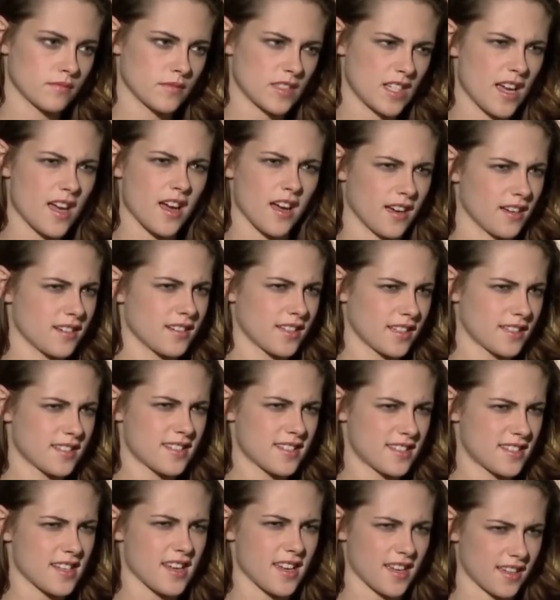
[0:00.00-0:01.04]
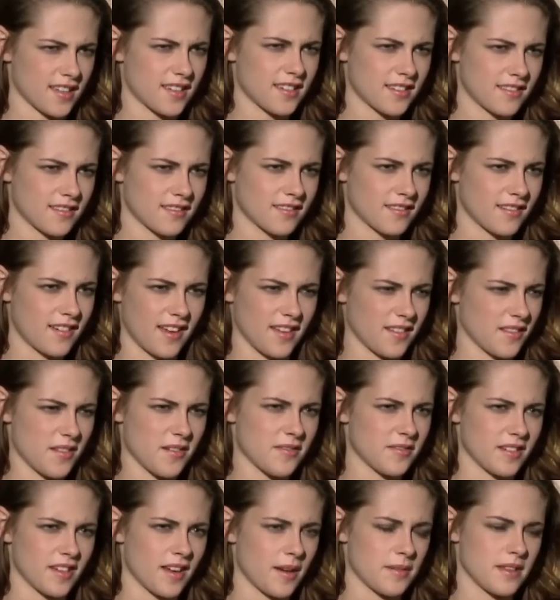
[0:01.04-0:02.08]
Yeah, it's sick. I
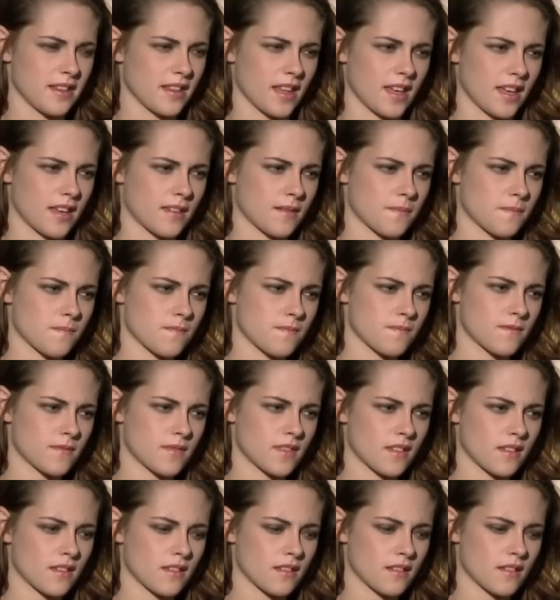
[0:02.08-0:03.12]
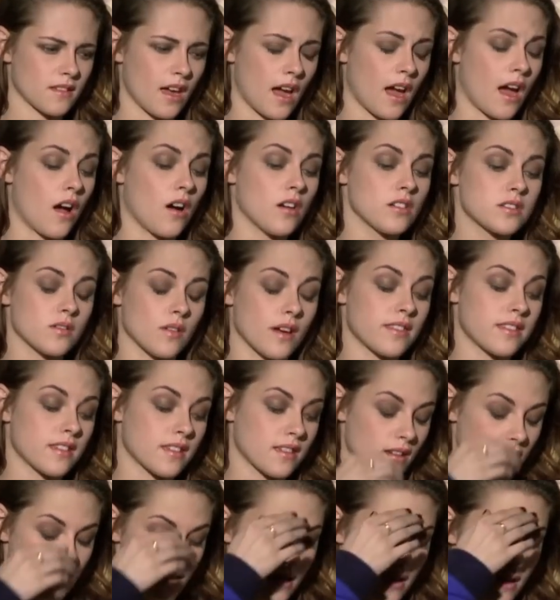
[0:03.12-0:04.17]
love it. I mean, like, also, I
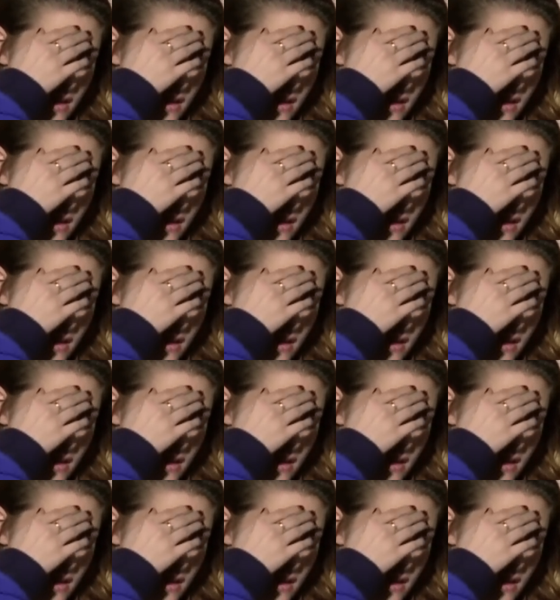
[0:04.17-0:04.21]
think